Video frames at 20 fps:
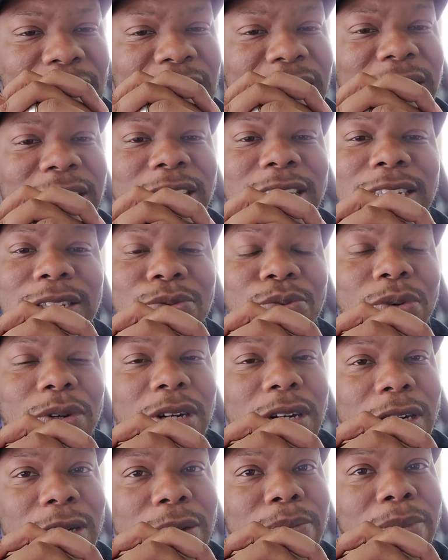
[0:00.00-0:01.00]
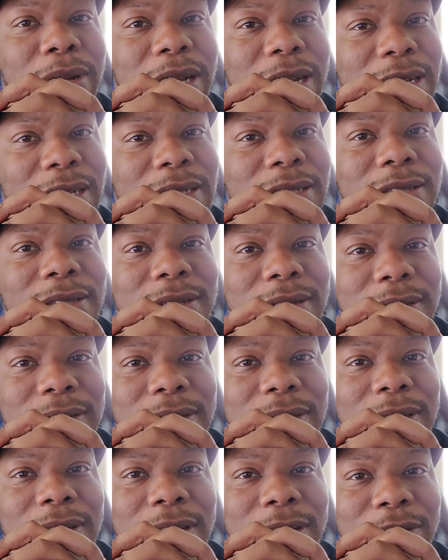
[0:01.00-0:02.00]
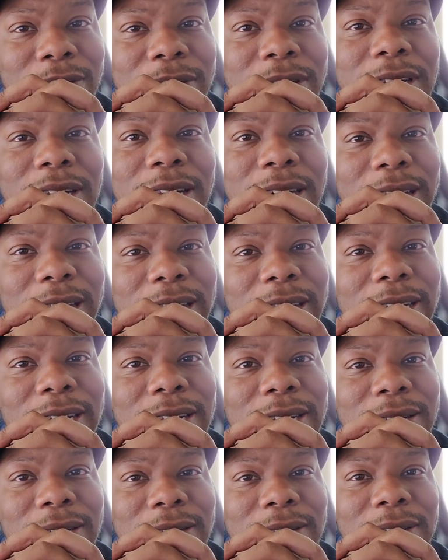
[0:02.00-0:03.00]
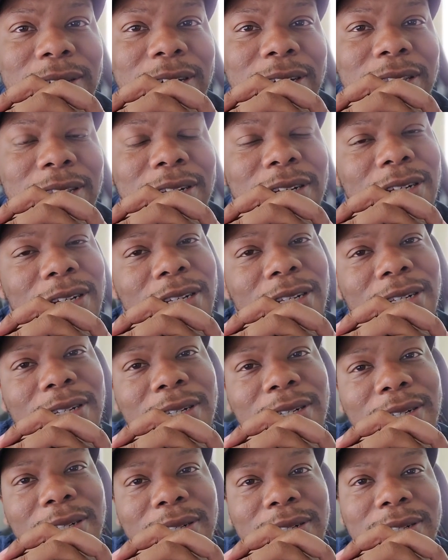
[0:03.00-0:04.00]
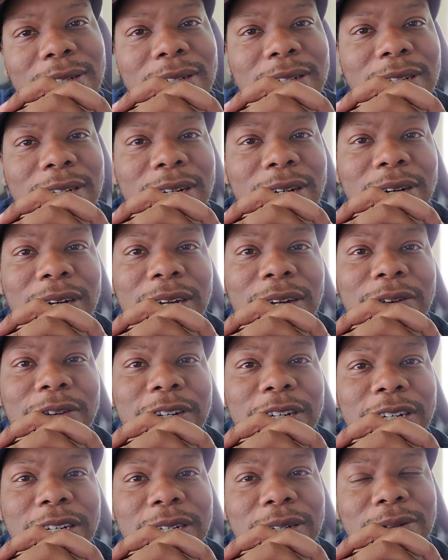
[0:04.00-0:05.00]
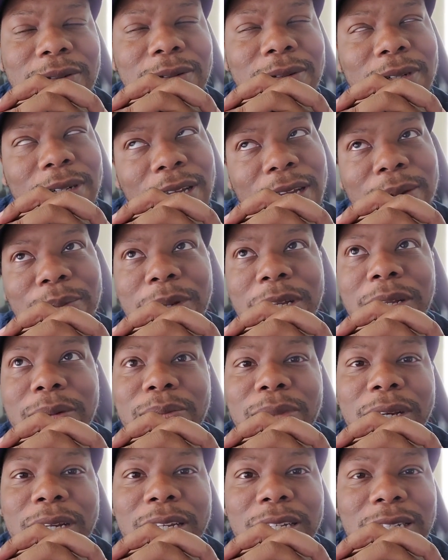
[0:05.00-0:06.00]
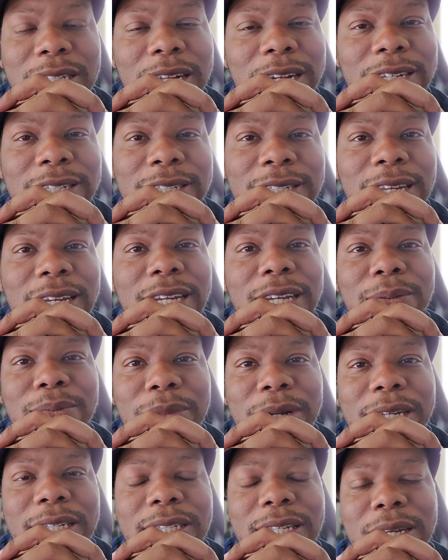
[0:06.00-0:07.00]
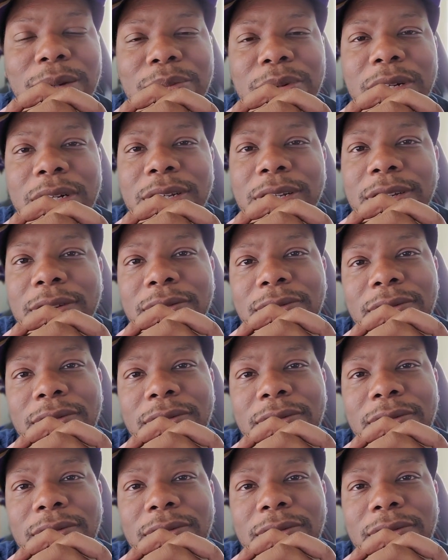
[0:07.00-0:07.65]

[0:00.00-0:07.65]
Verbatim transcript: He's one of the best on the line, other than, you know, Aaron Donald, give me, but he's like second best, I believe.